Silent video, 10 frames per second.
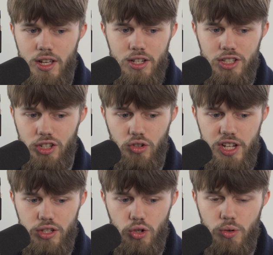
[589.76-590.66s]
It's just a
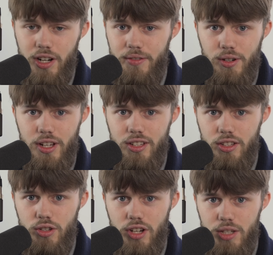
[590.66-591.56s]
great tool, and I feel
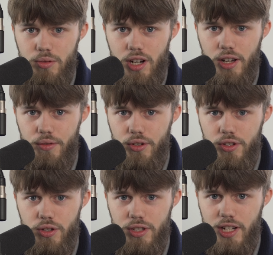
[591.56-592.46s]
like you guys would love
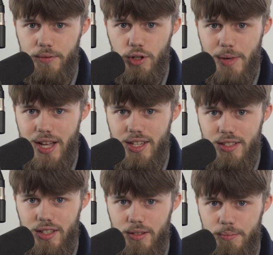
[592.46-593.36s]
using that for your back
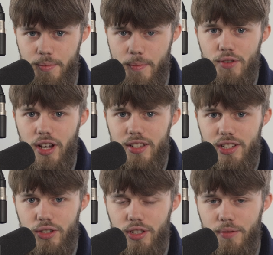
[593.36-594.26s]
testing. If you guys
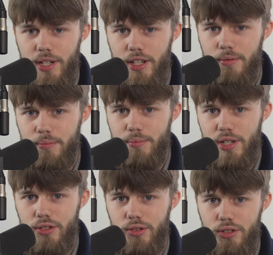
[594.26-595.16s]
enjoyed the video,
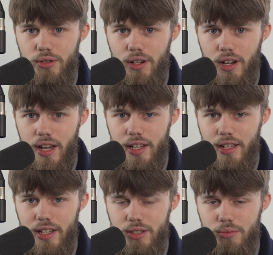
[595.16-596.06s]
be sure to
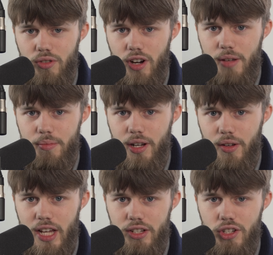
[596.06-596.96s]
like and subscribe, and
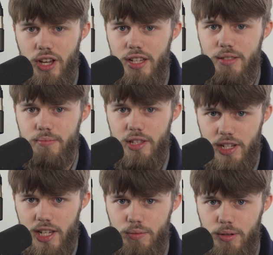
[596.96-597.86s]
I'll catch you guys in the next